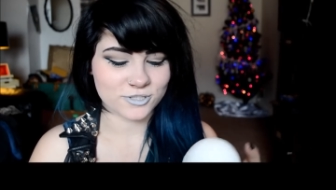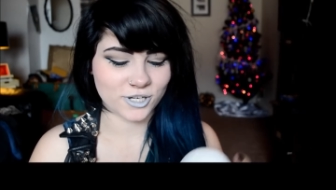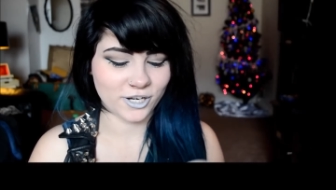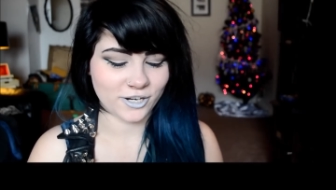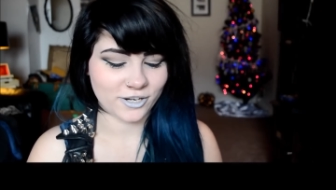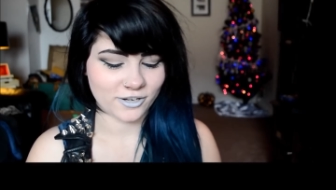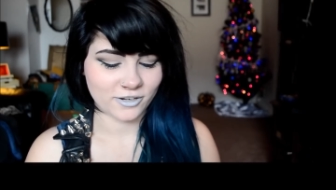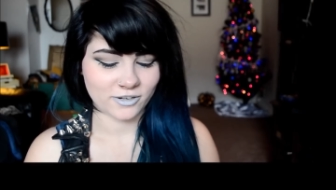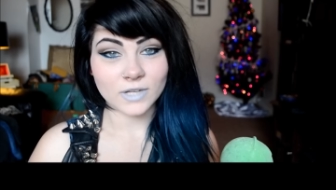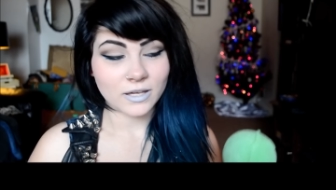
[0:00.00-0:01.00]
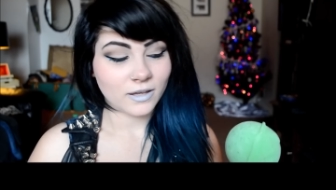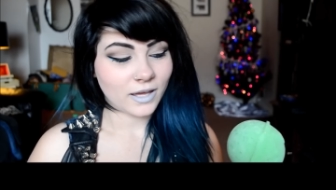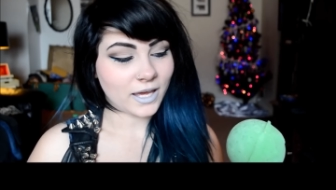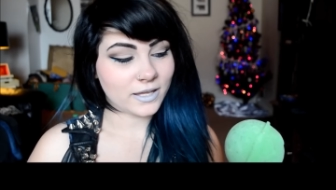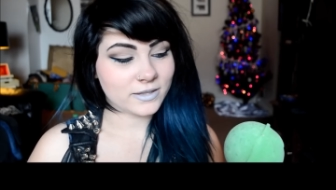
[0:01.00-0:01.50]
sure
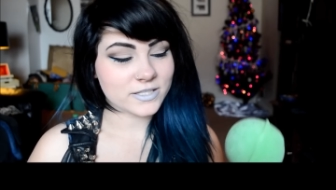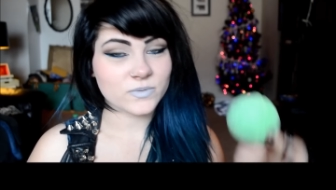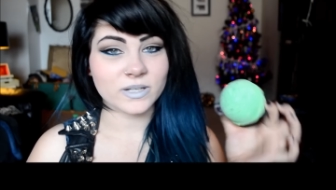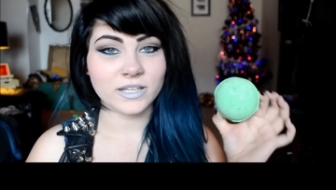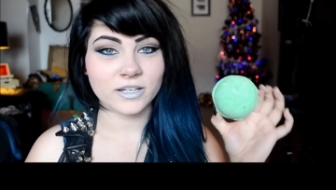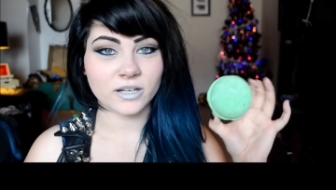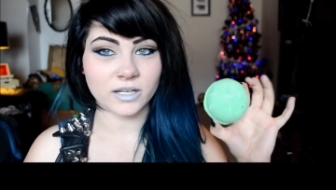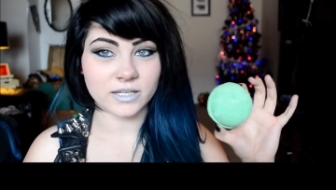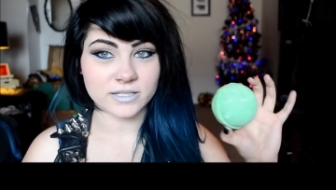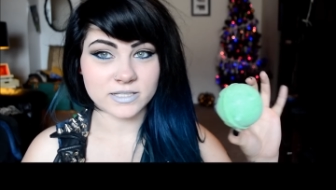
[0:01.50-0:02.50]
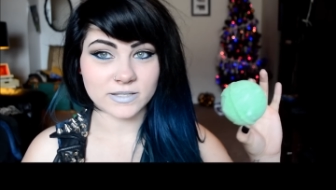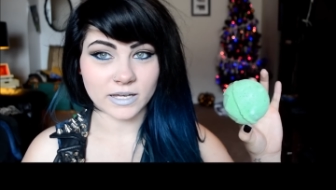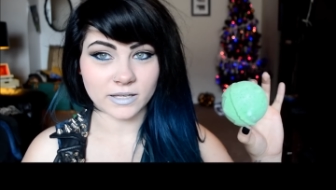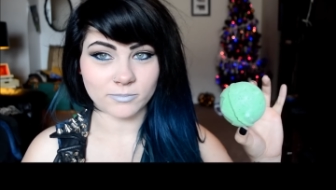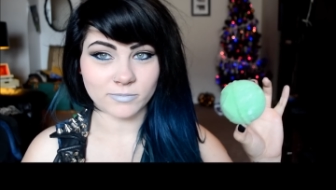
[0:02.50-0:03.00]
this one here is
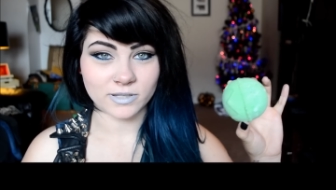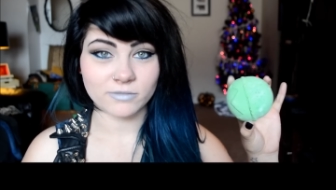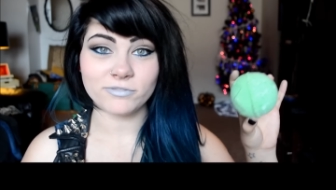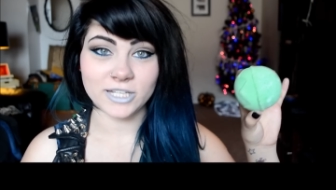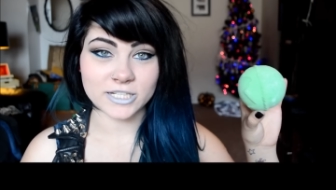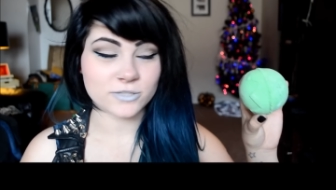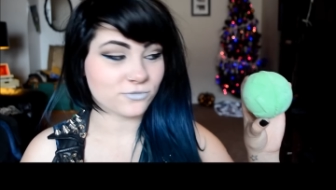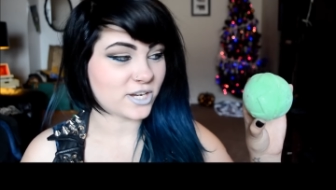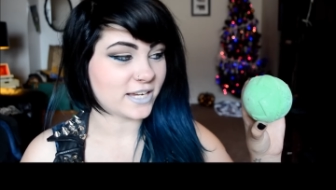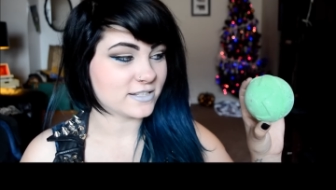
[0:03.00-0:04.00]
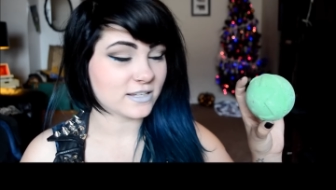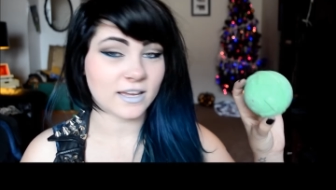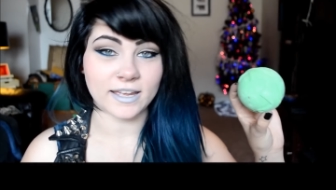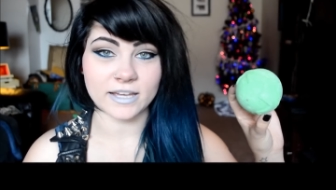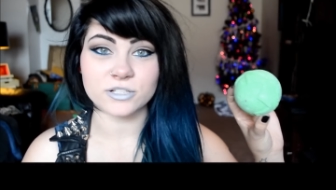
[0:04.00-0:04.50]
um, Phoenix Rising.
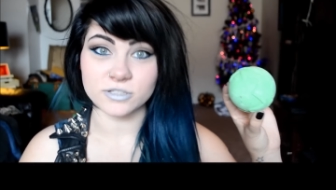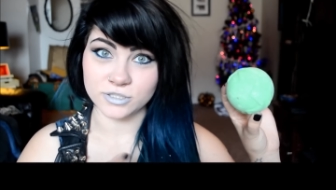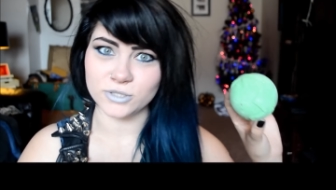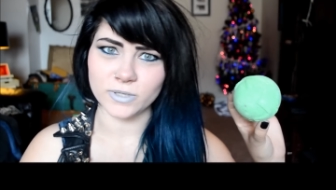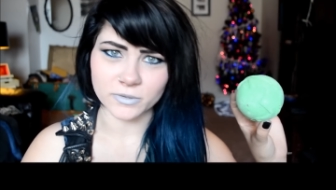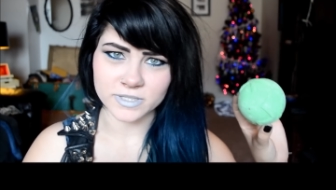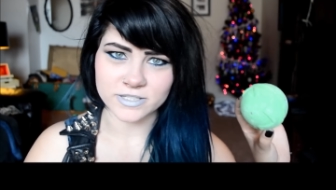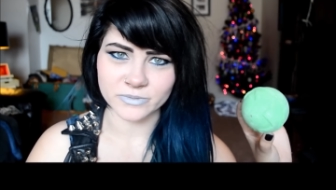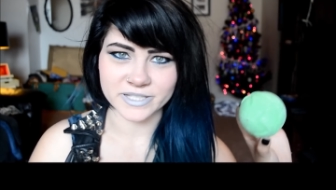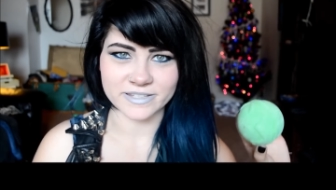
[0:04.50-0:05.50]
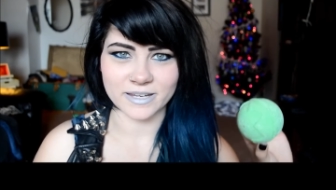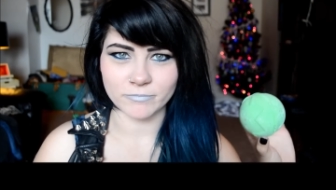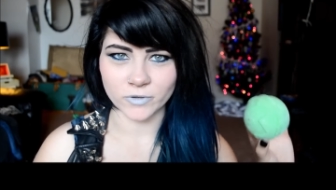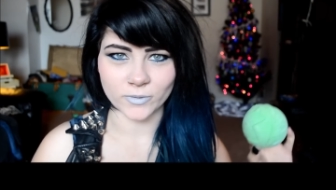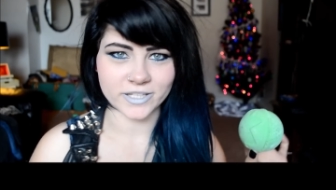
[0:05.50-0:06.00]
I actually do know this one's name
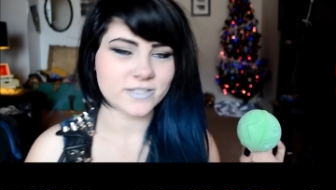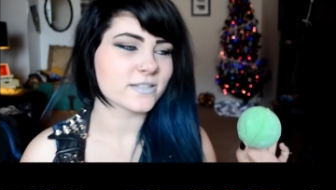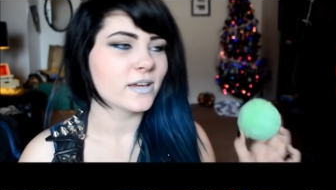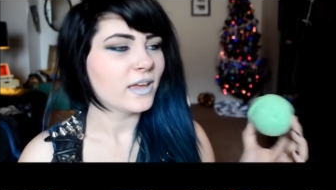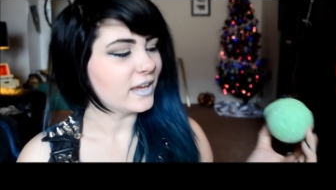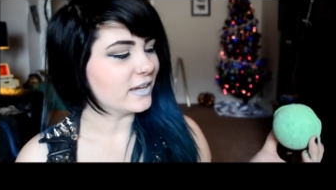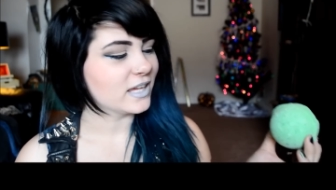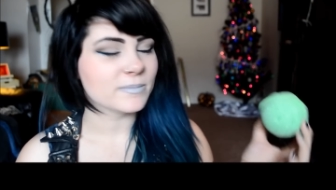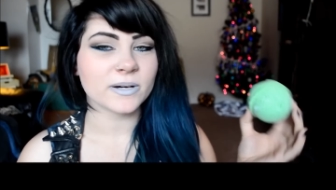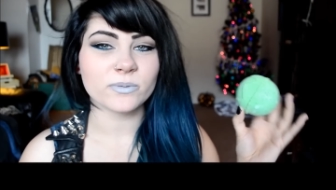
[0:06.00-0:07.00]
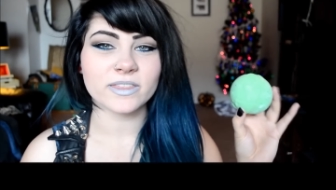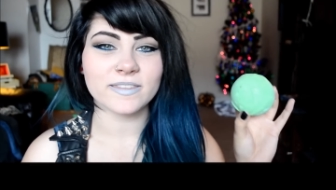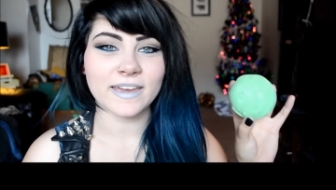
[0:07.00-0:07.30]
for once. It came out with the